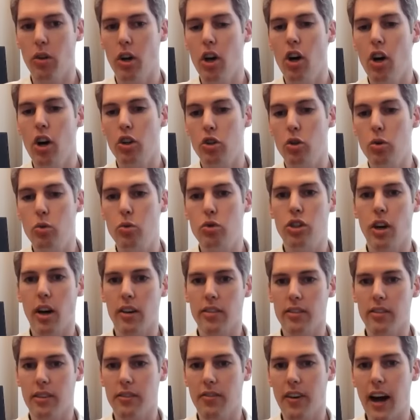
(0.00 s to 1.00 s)
to
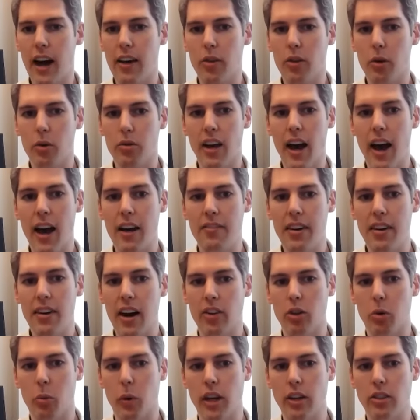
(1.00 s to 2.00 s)
justify those high
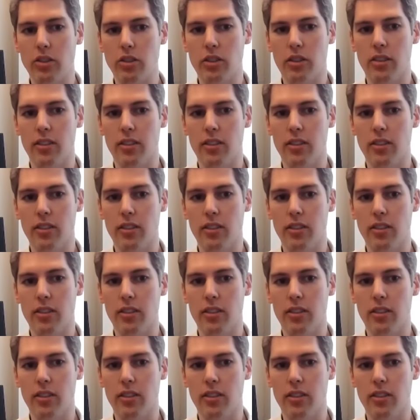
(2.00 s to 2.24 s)
valuations.